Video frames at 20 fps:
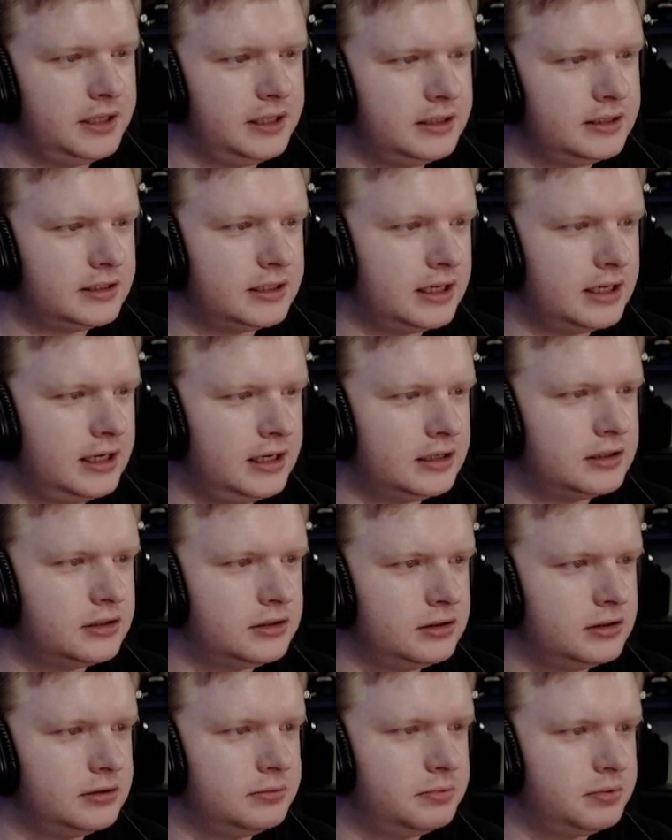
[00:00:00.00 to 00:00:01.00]
your Dark
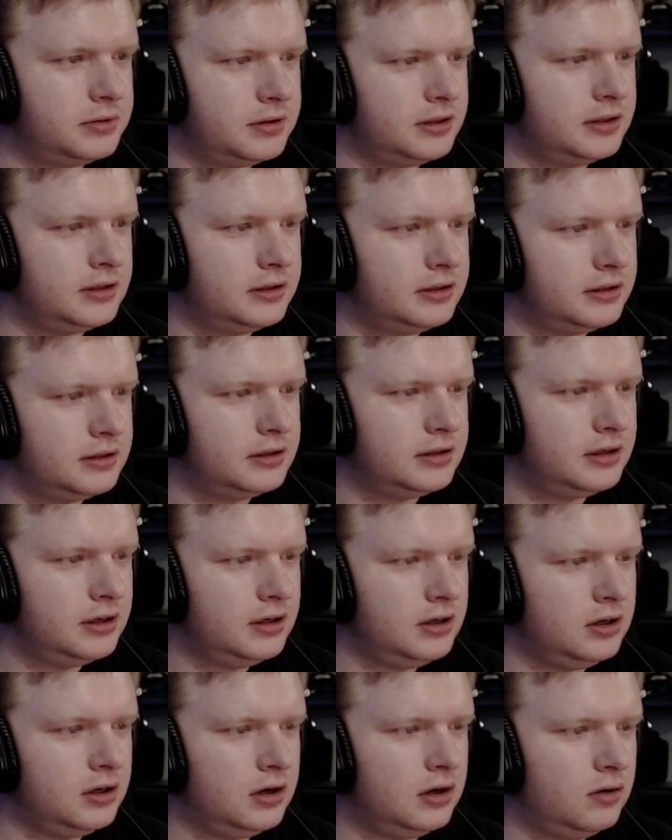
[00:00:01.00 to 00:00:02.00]
Trooper,
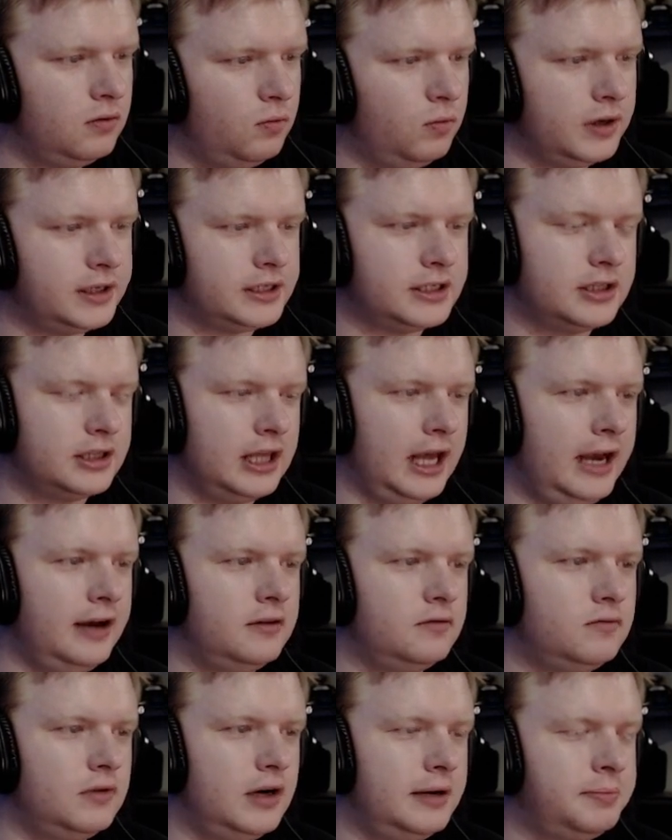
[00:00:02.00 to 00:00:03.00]
which
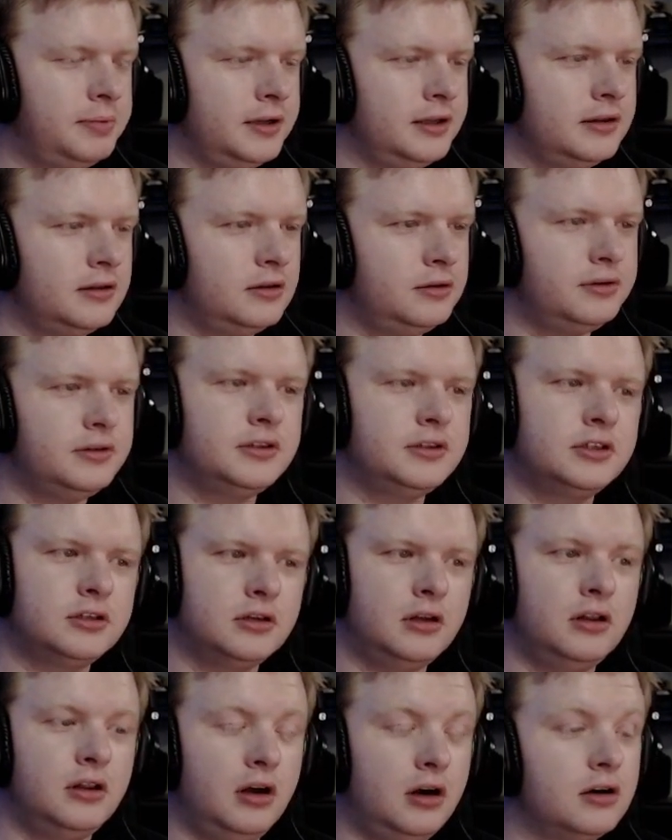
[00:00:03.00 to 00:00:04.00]
that weapon looks
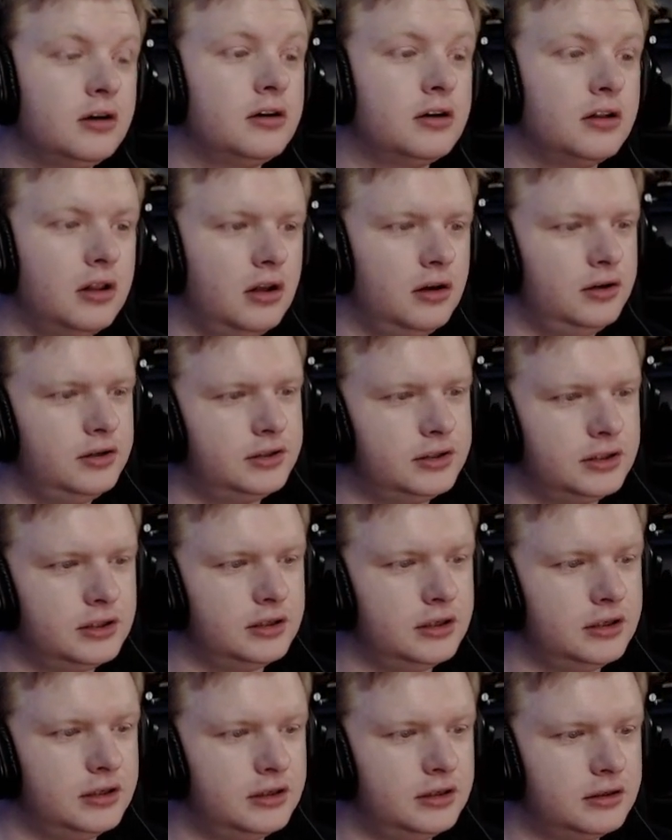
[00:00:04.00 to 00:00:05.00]
a lot
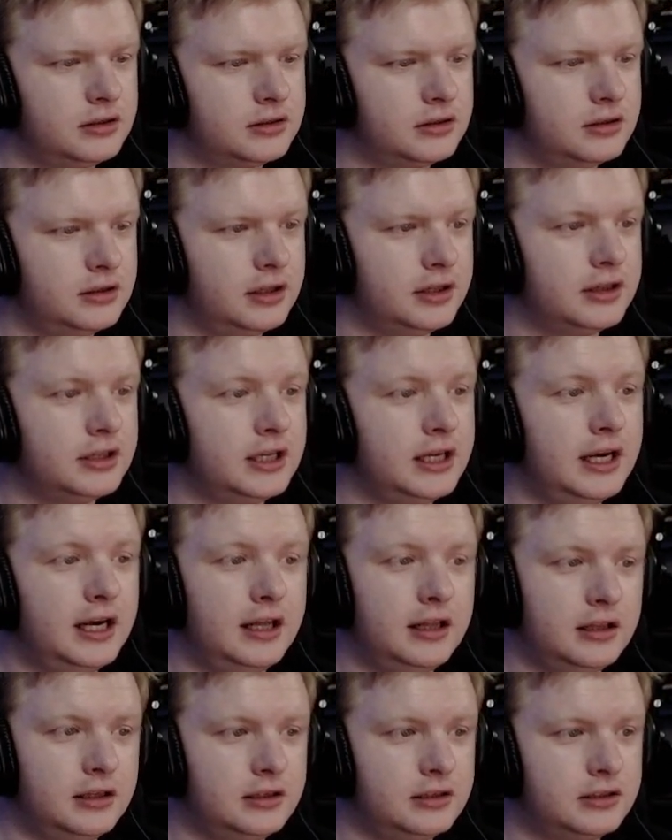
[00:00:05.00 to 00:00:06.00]
closer than the
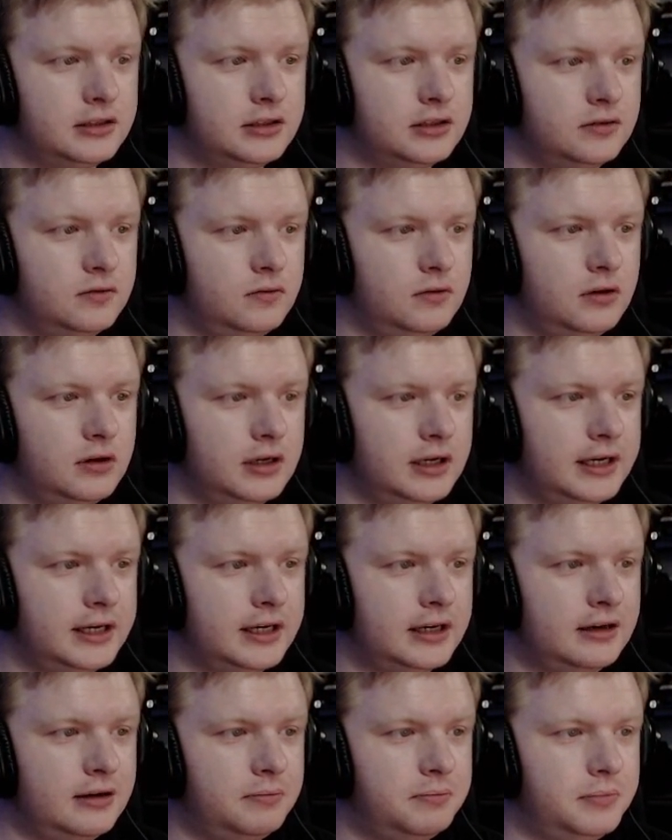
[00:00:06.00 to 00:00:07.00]
others to what
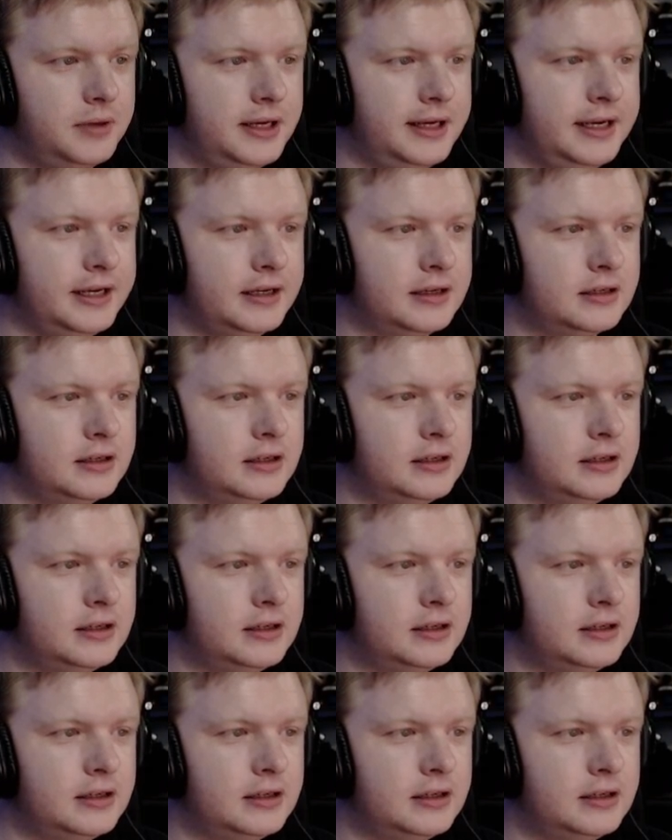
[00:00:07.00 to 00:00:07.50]
ended up being.